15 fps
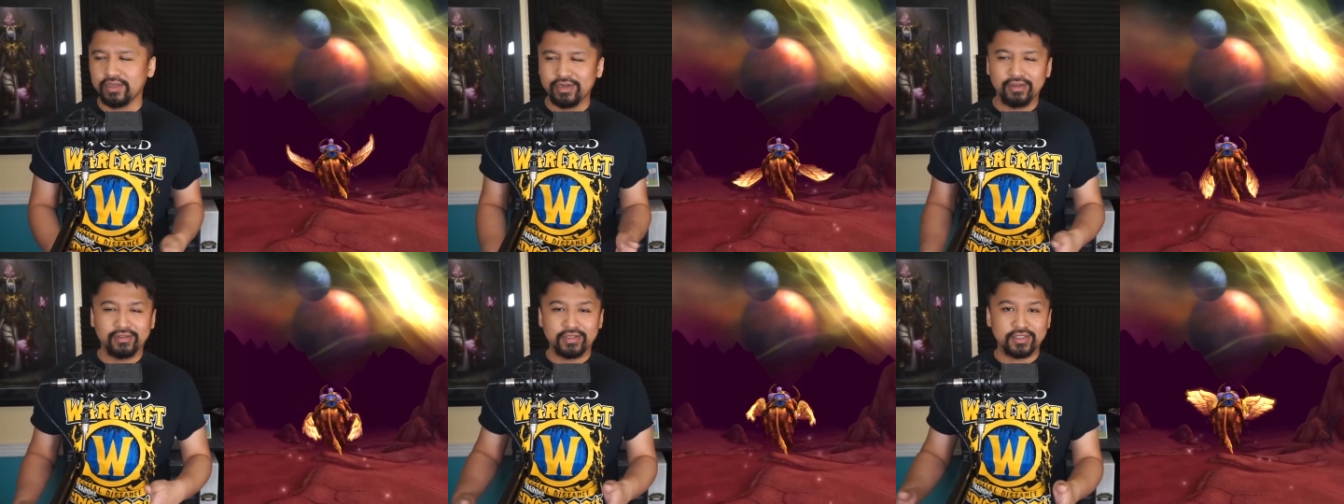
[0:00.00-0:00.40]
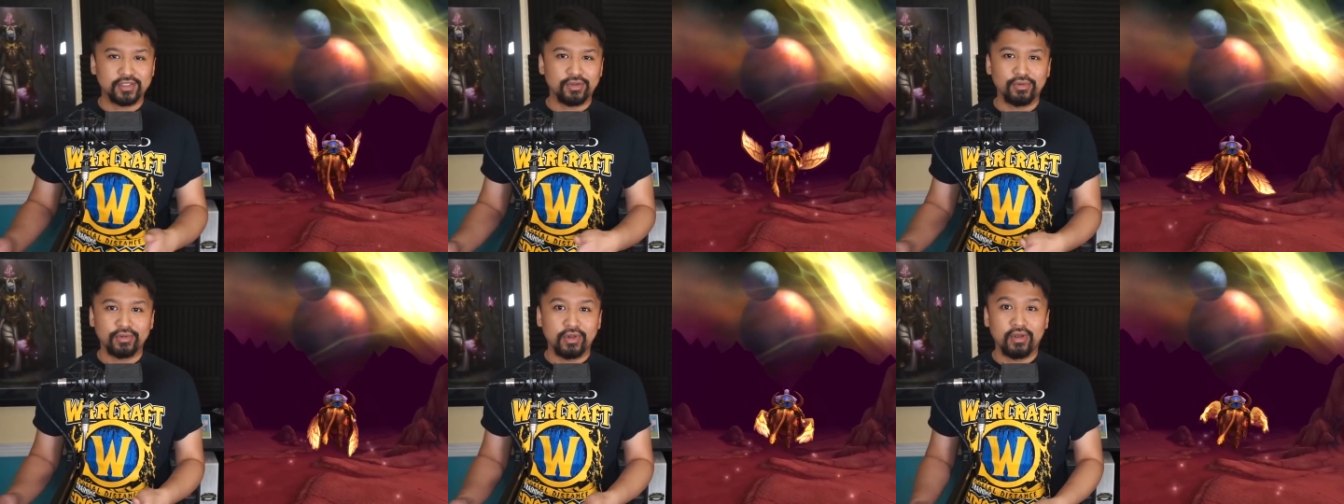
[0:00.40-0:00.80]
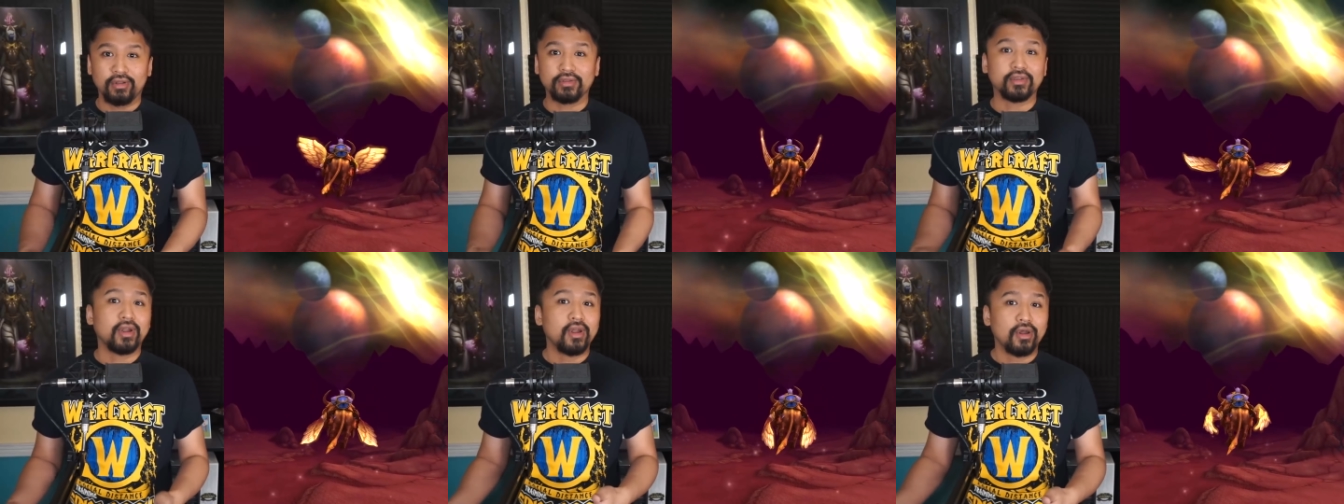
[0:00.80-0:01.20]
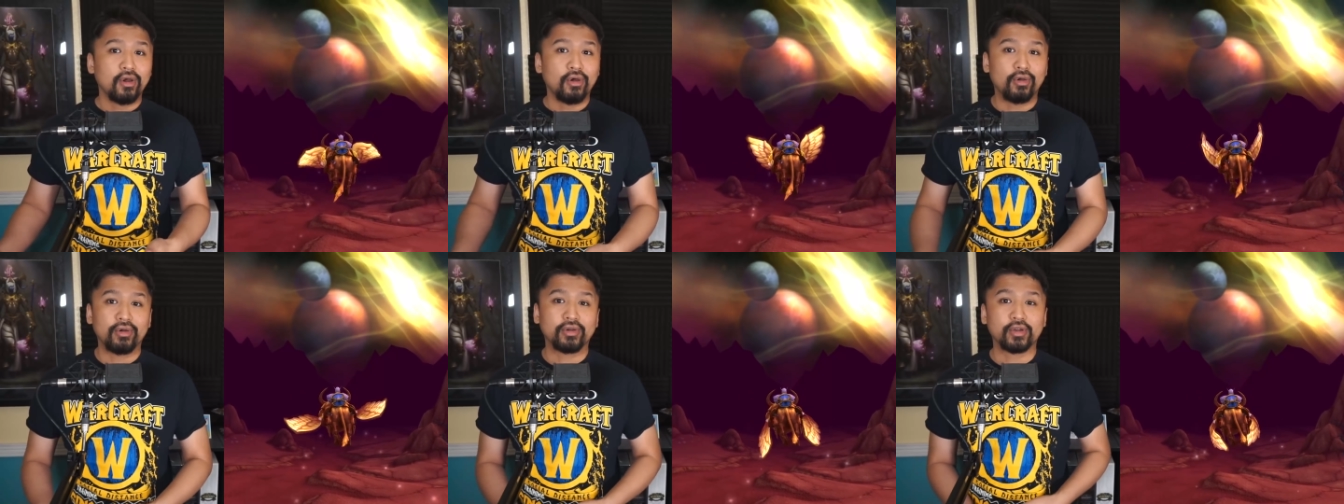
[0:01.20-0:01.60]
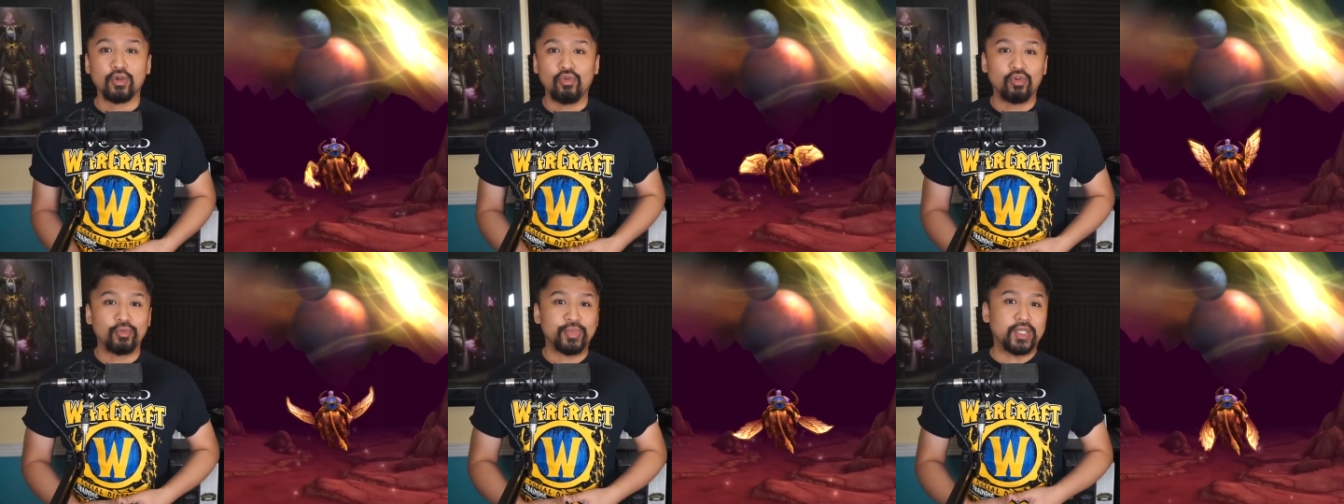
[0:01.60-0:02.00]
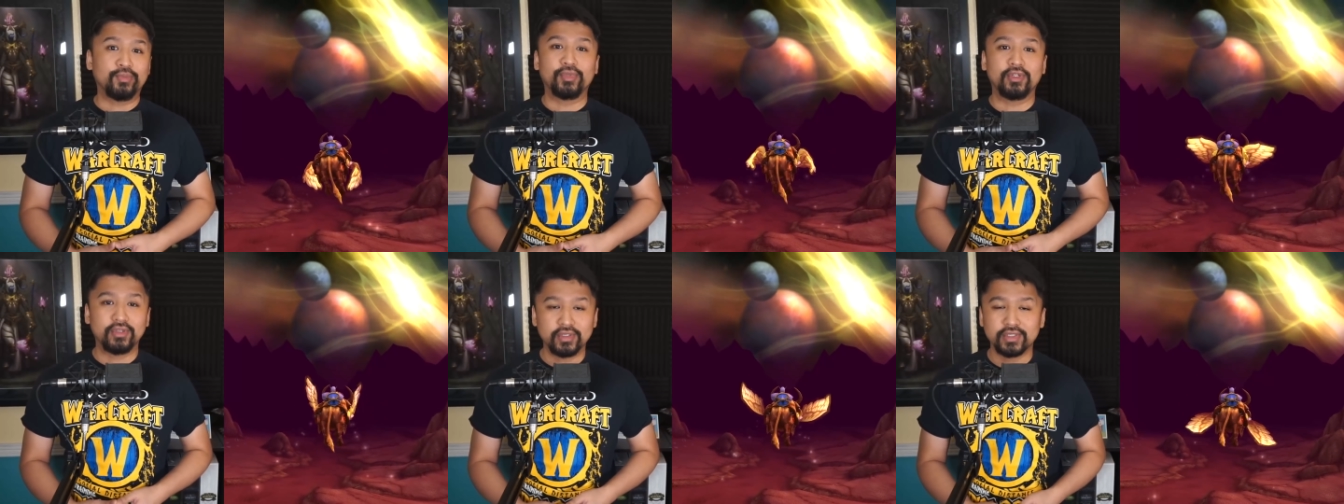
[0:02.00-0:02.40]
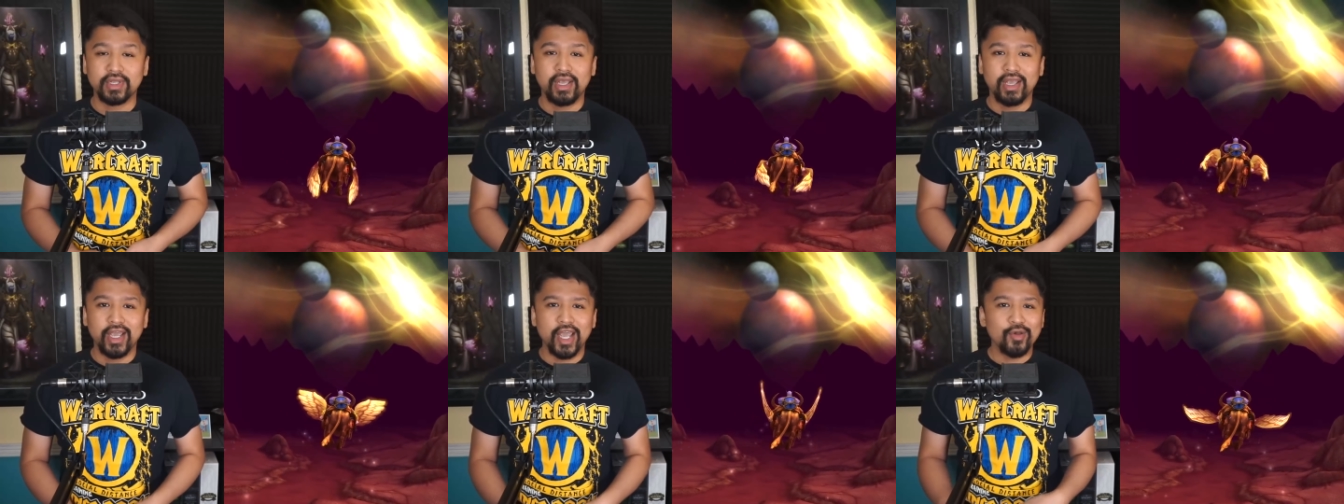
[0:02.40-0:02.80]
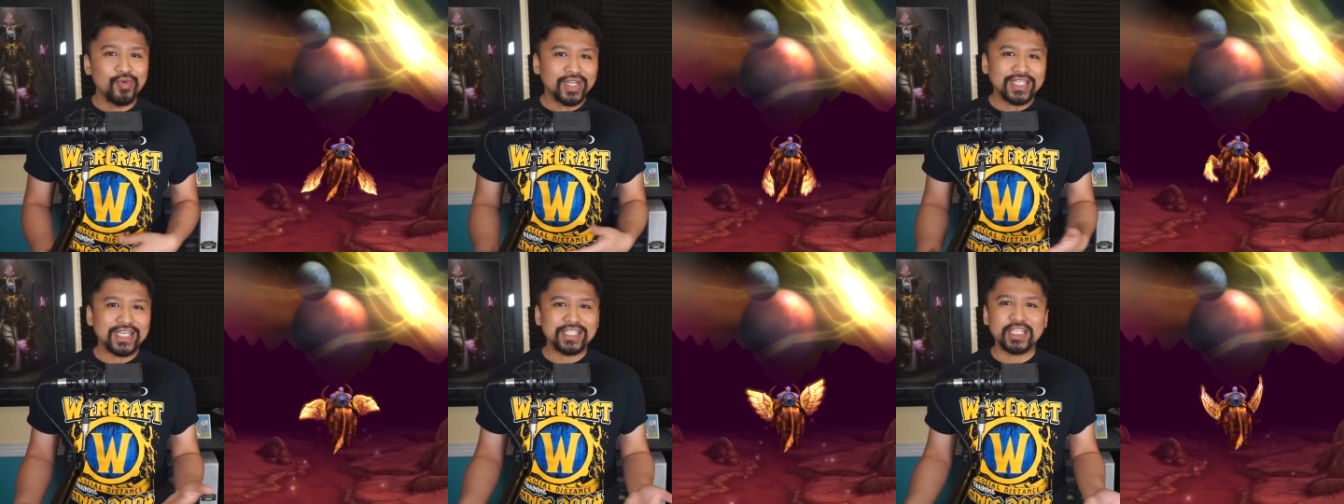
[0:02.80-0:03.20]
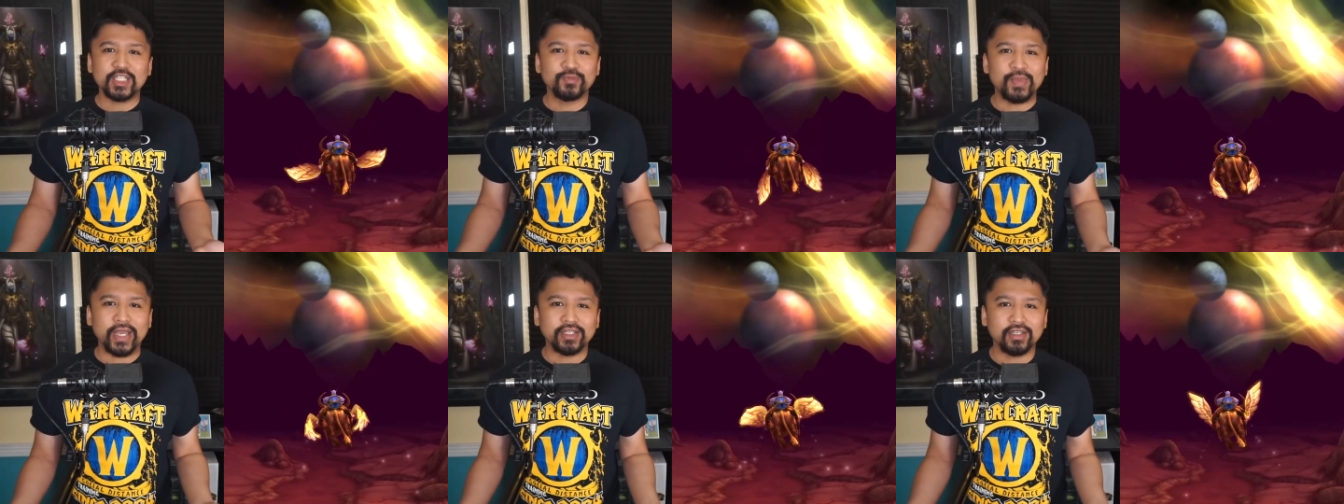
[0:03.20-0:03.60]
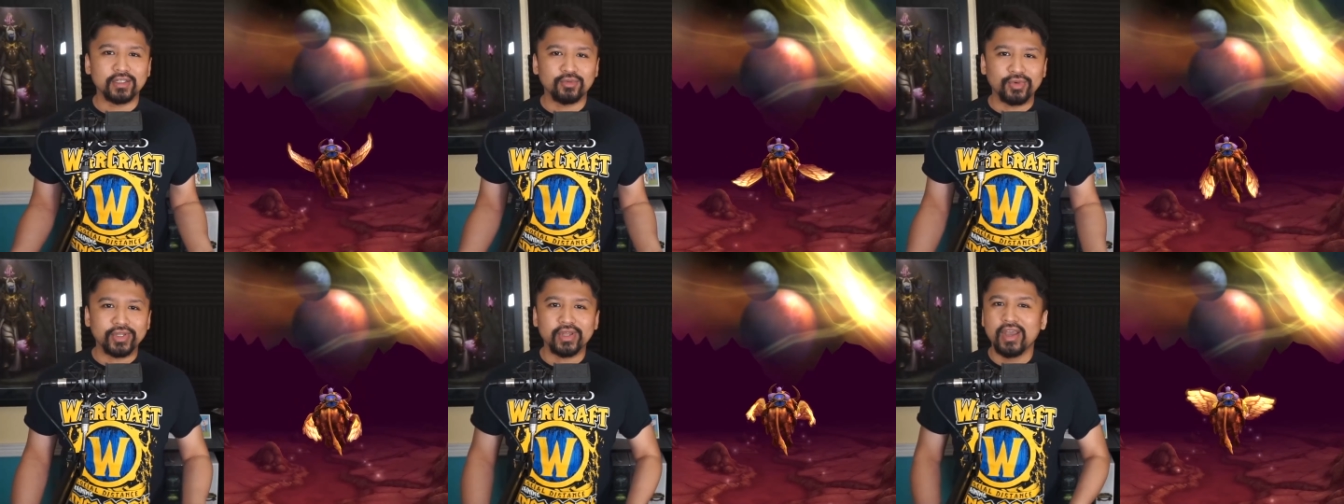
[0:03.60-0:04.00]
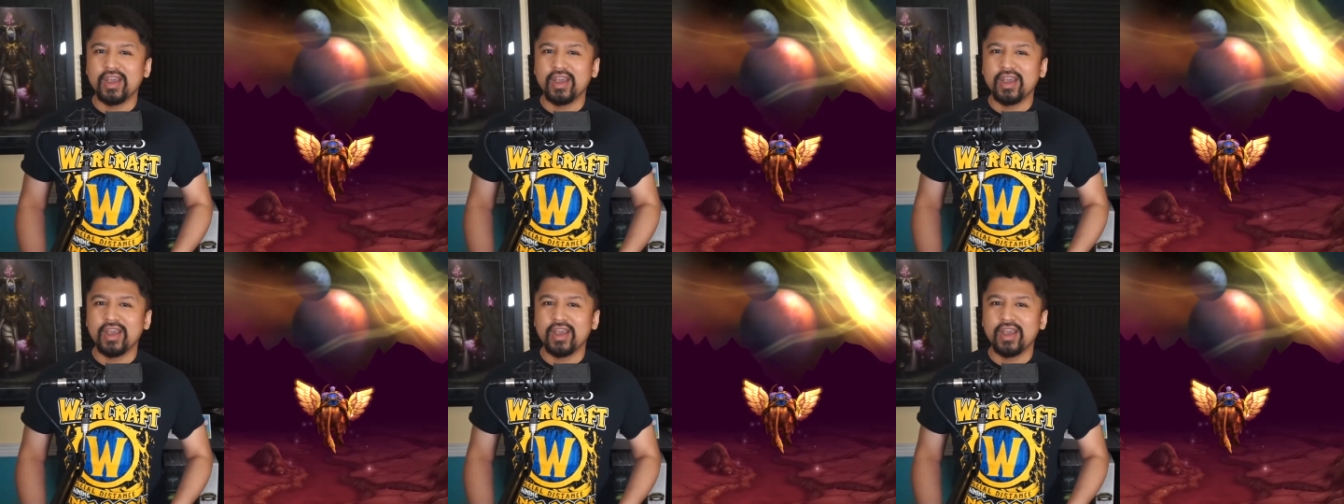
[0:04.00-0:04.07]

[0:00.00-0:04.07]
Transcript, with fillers: you know, the so-called hardcore peoples. It went as expected, with